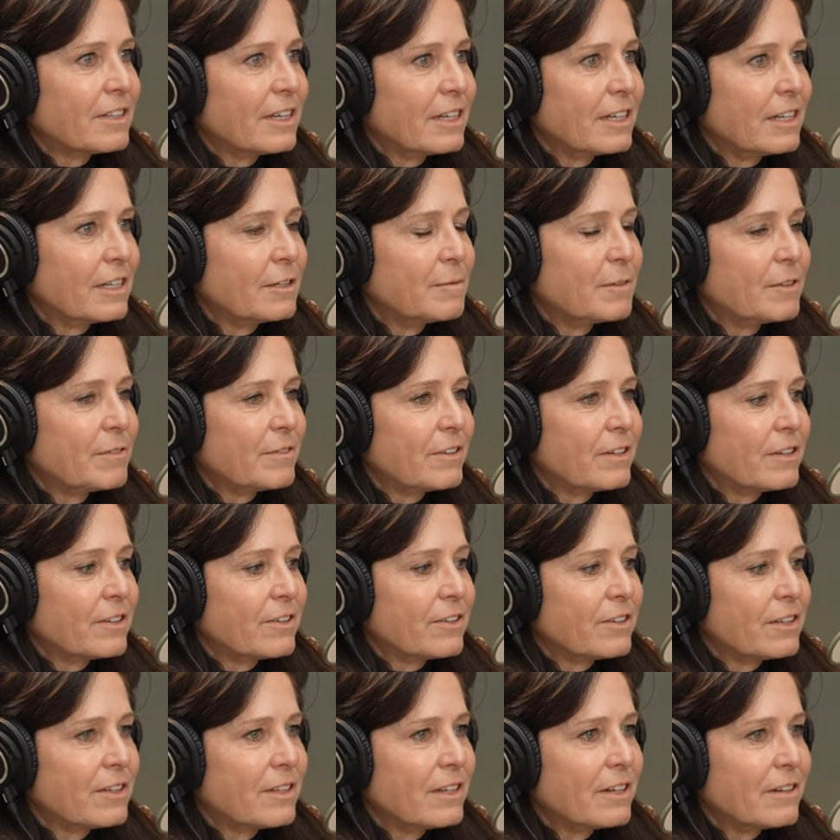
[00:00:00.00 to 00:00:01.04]
They need to be
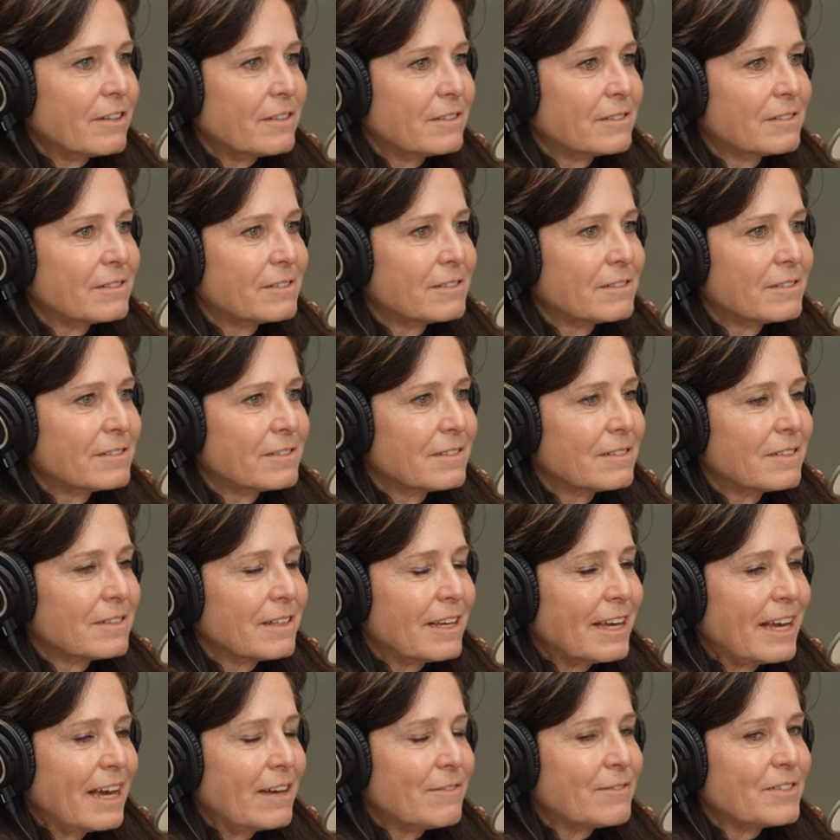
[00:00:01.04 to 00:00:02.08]
finished, and they're
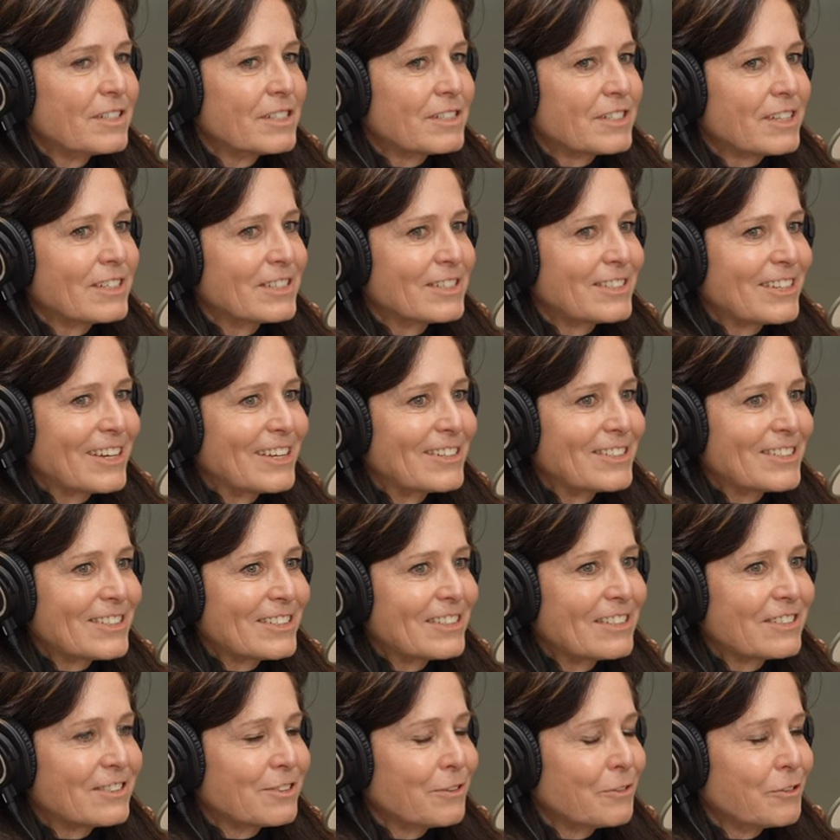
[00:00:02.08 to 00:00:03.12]
they have discontent
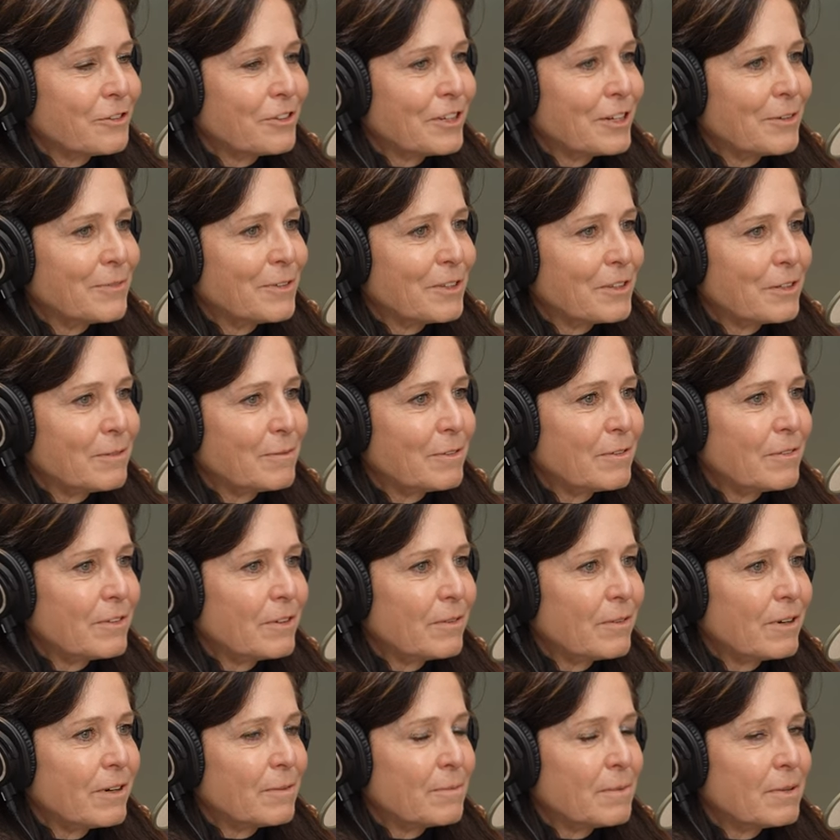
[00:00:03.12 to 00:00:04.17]
associated with them, if
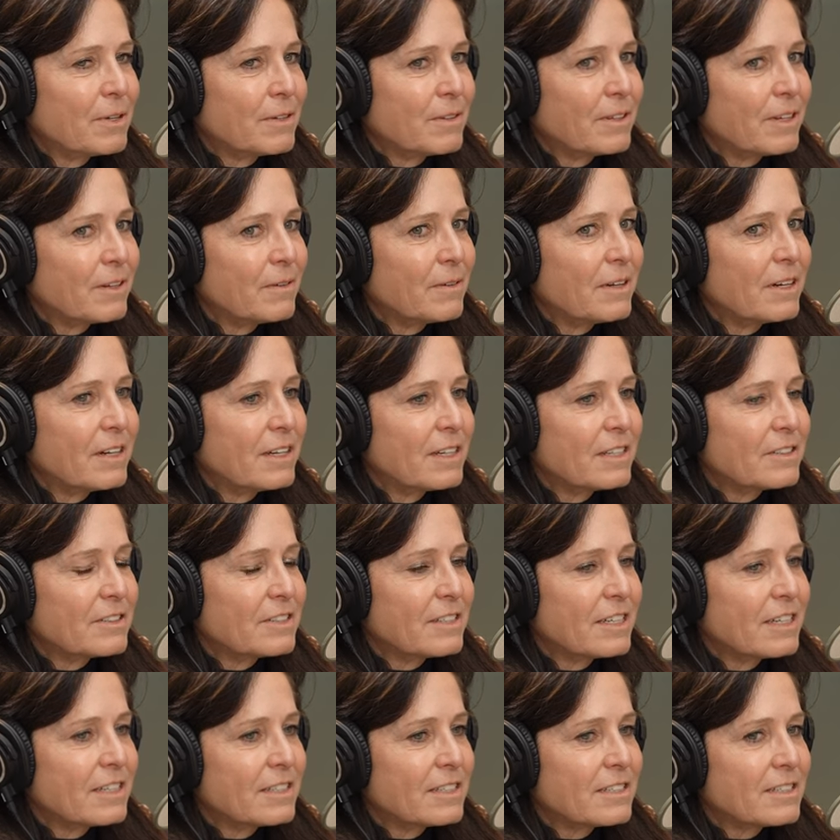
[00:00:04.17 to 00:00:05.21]
you want to put it that way.
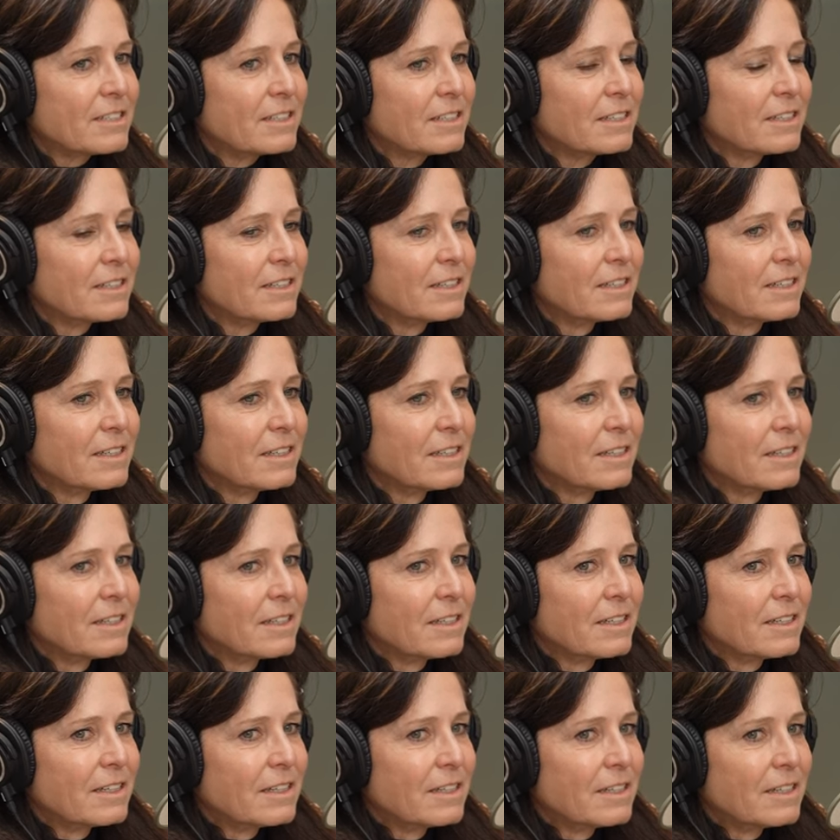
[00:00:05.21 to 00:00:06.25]
It's it's
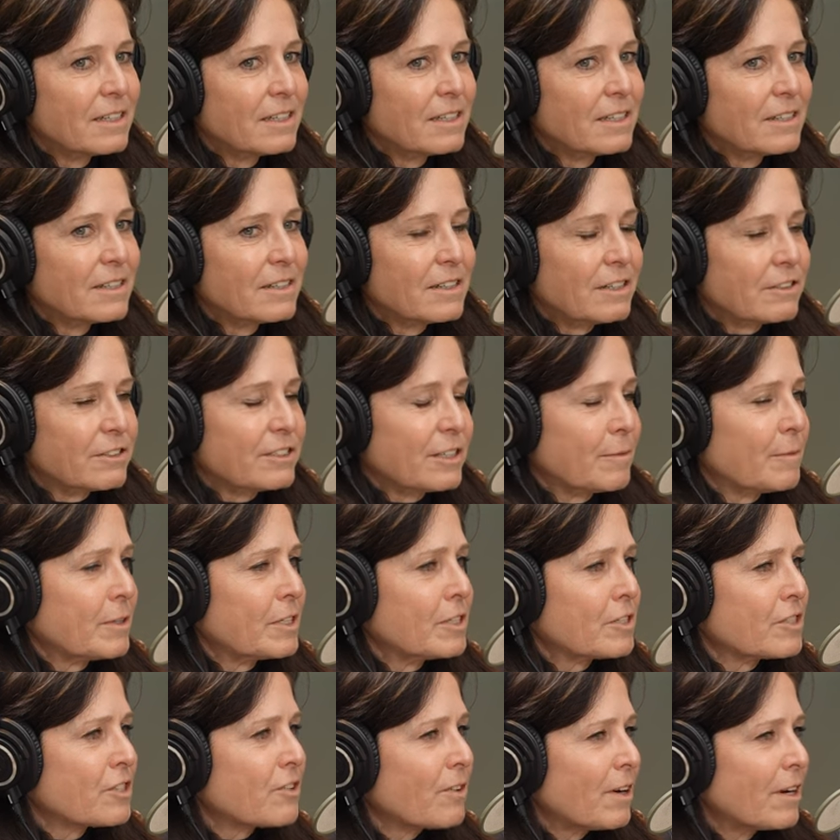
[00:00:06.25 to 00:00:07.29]
there's
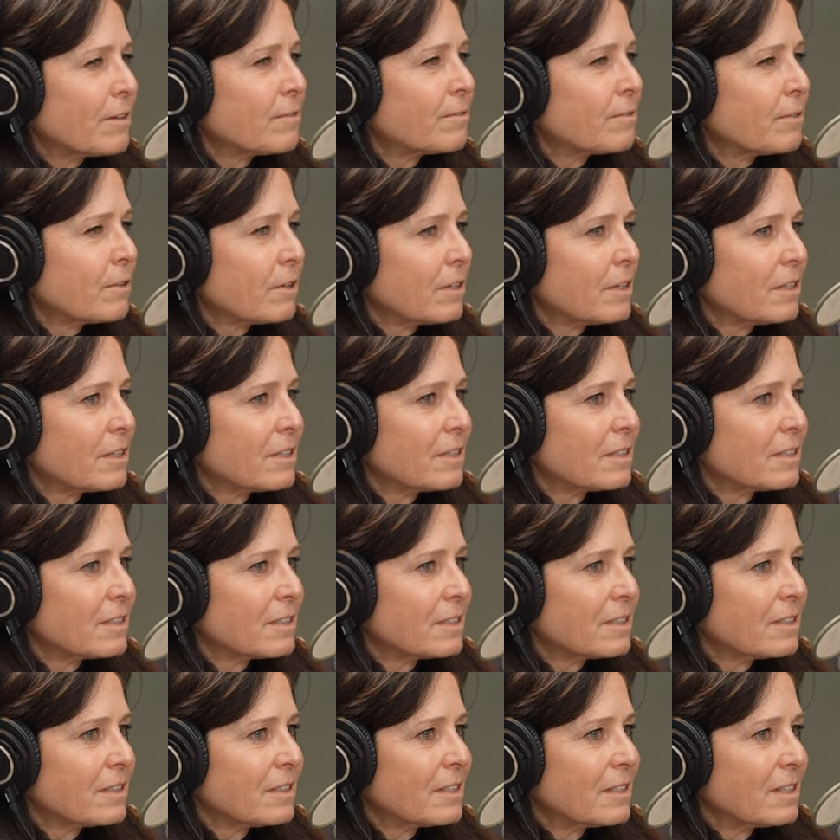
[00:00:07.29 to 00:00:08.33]
something to strive for.
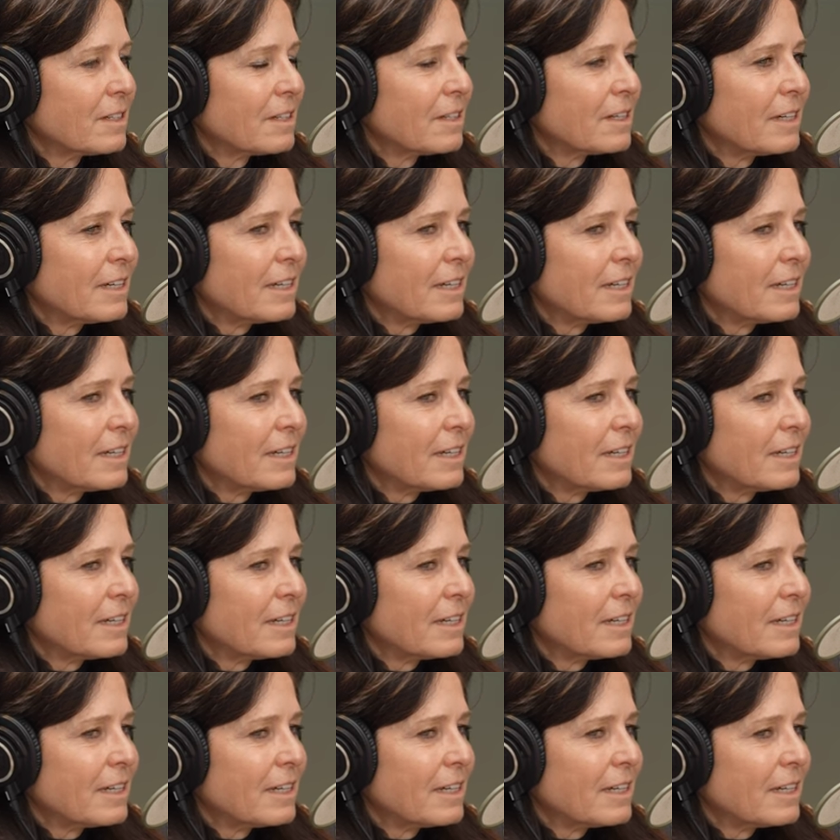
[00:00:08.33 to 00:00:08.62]
Yeah.